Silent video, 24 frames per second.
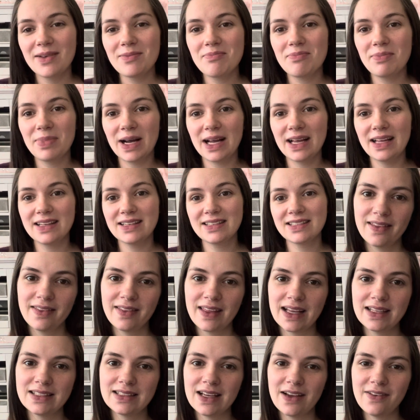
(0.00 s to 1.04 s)
but
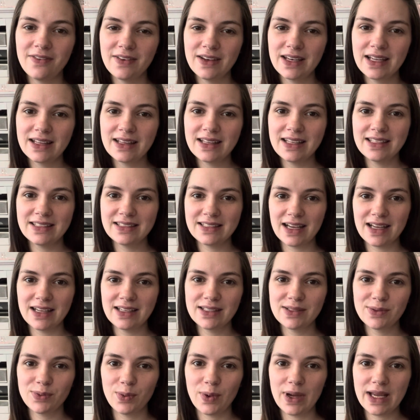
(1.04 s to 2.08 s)
that definitely
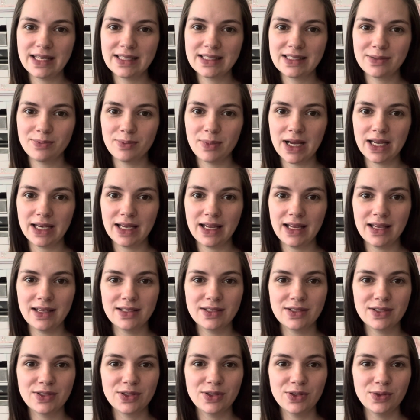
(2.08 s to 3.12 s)
does waste money
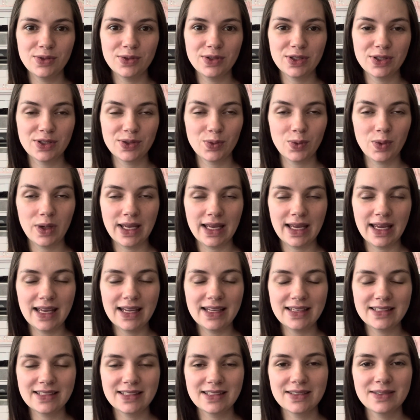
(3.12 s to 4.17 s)
to just wing
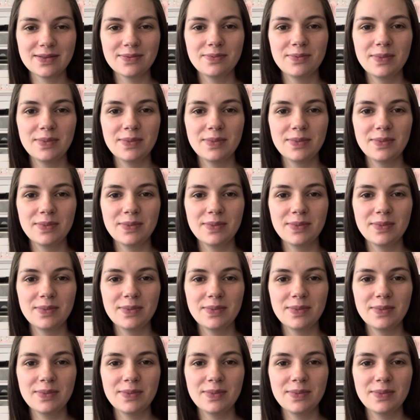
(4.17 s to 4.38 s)
it